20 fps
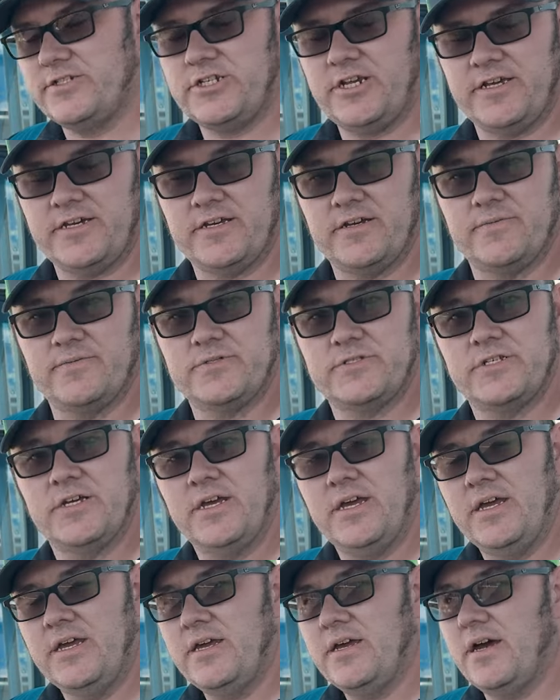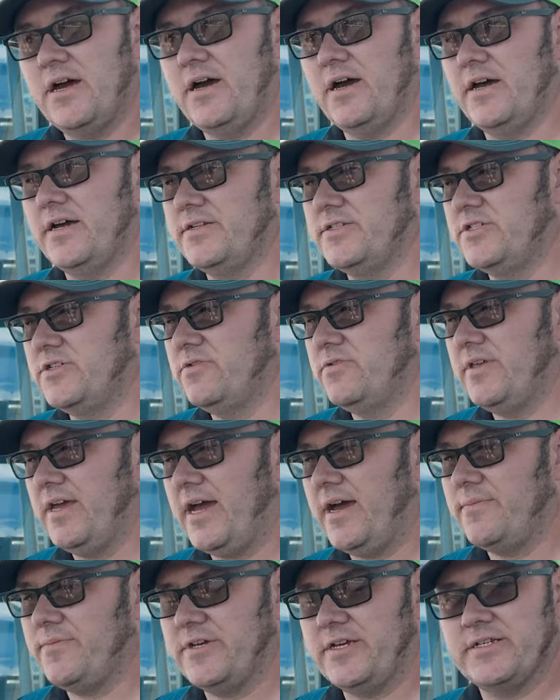Jacobs do
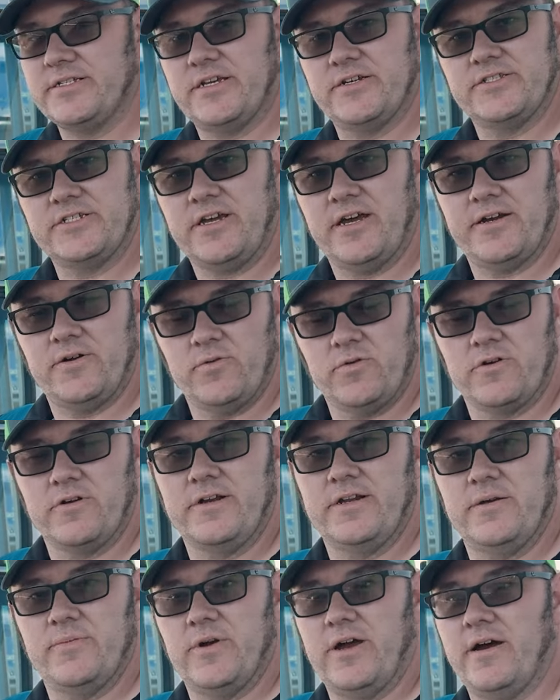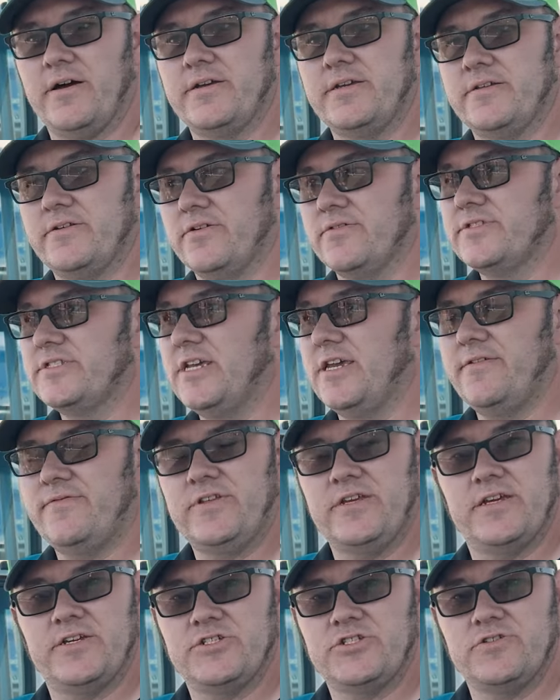that because I was kind of worried about, you know,
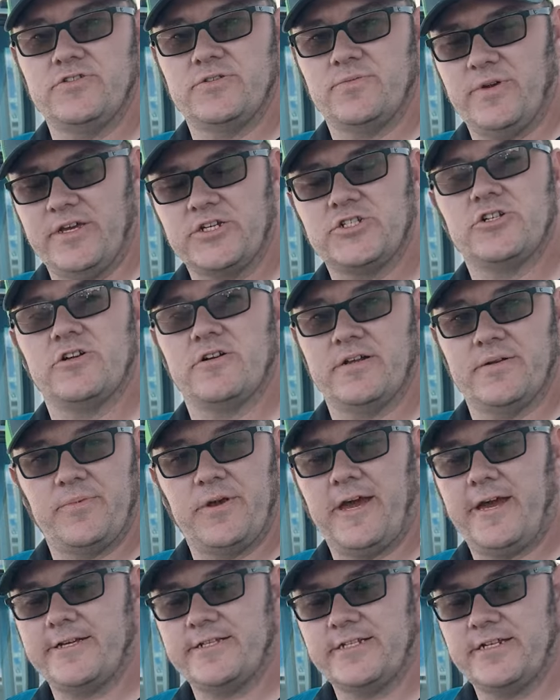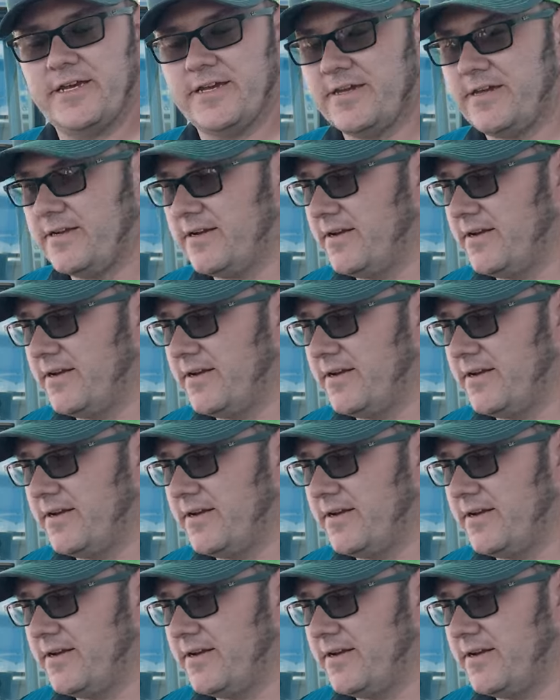safety issues and make sure it passed tech and